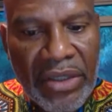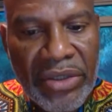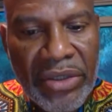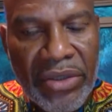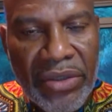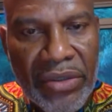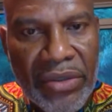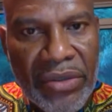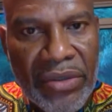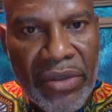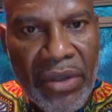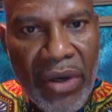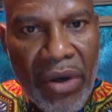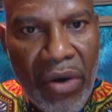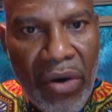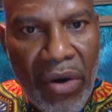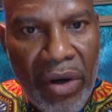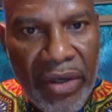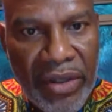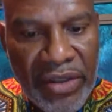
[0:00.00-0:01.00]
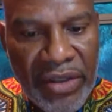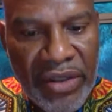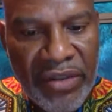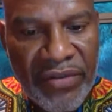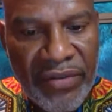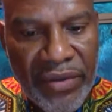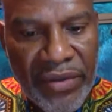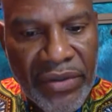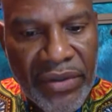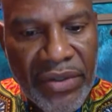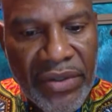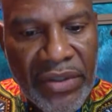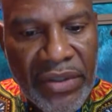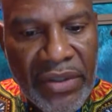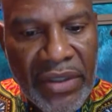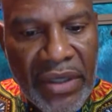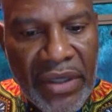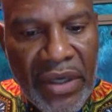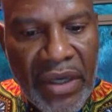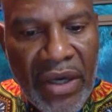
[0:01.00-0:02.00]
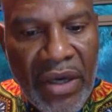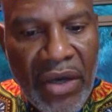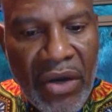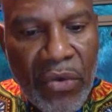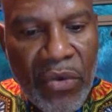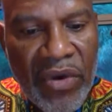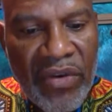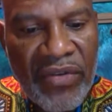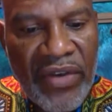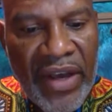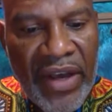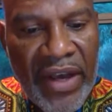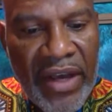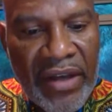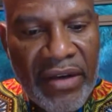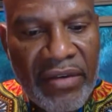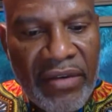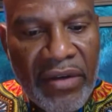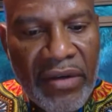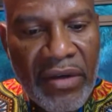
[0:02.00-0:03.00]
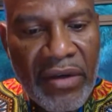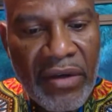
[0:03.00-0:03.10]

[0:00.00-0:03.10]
to August 1st, we've had,